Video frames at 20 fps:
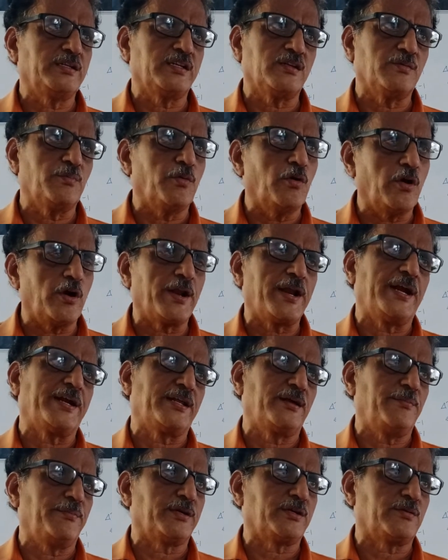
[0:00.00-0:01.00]
in Bohr
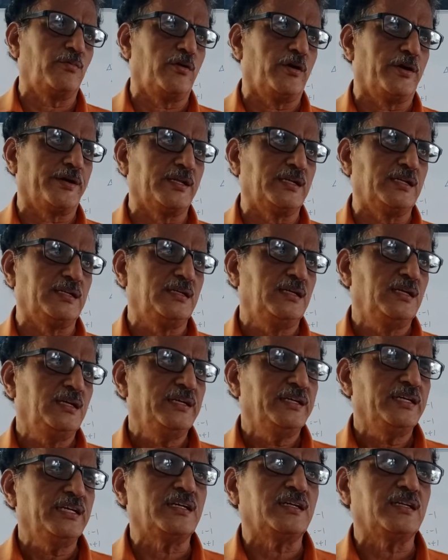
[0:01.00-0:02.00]
atomic model,
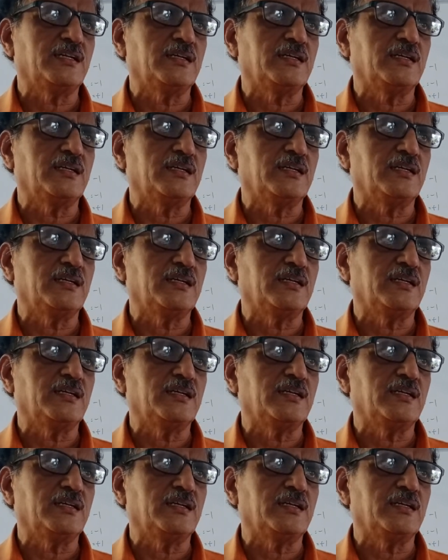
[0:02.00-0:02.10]
it